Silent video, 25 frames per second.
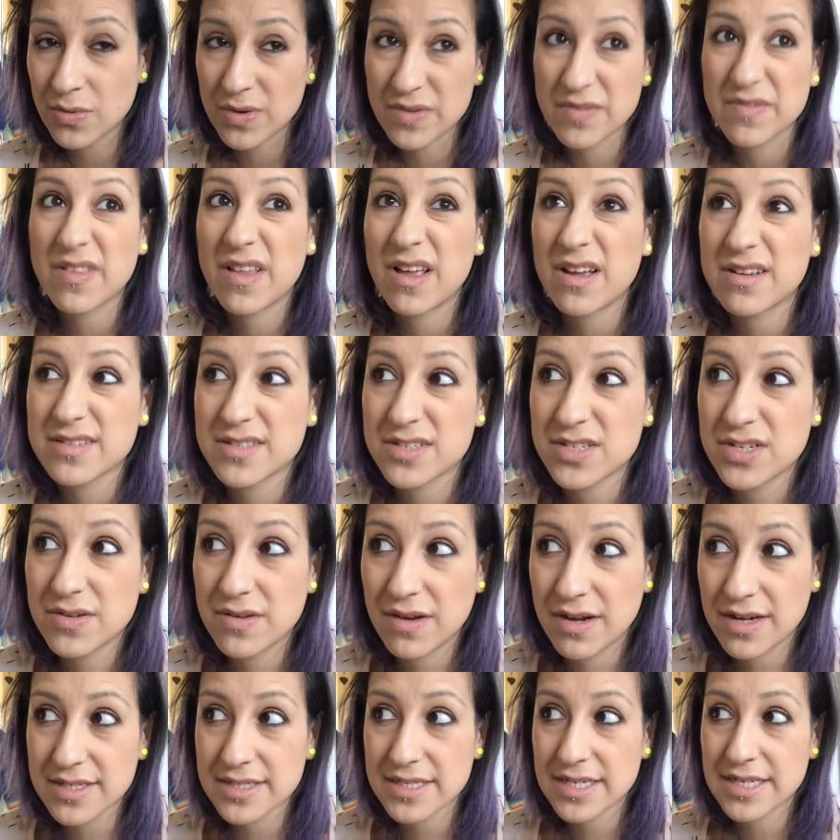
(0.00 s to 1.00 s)
Well, last 2
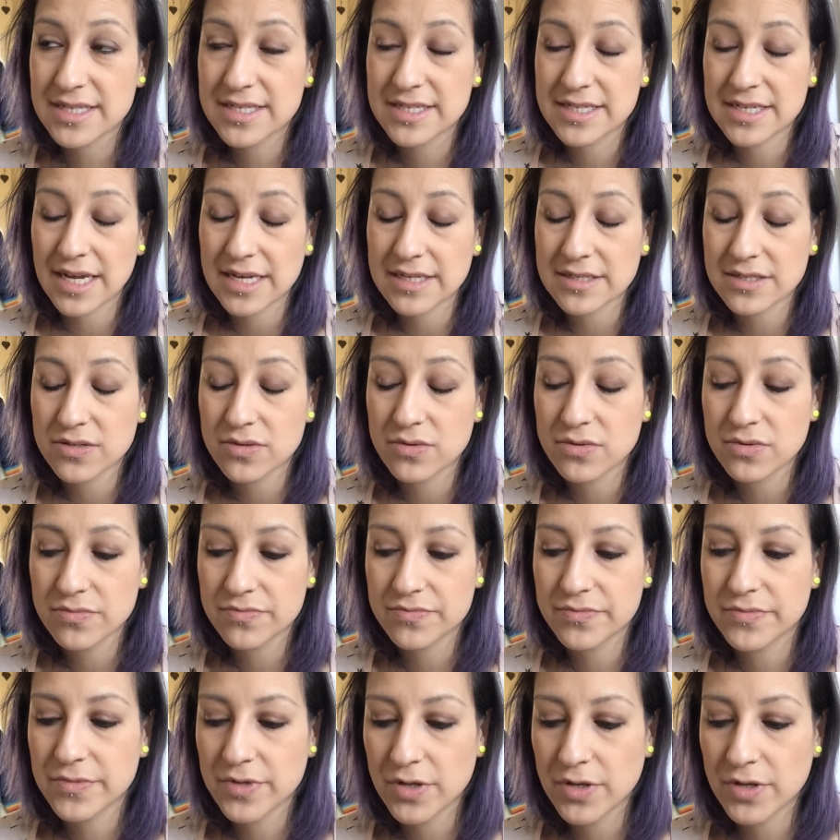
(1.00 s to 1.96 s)
nights he'd settle.